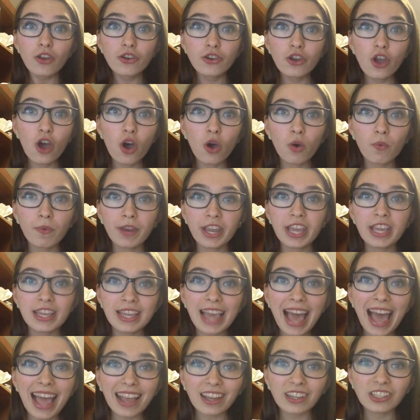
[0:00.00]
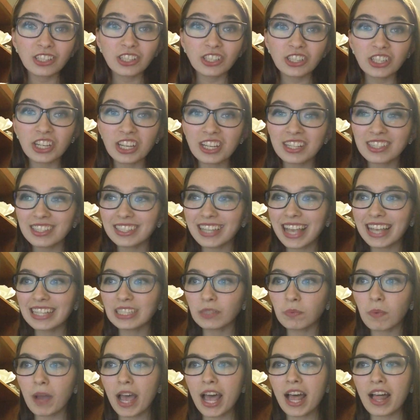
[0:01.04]
Know reactions
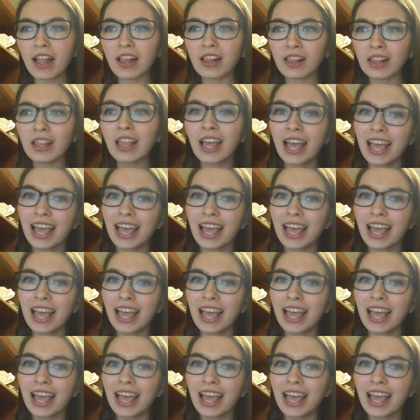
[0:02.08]
as well,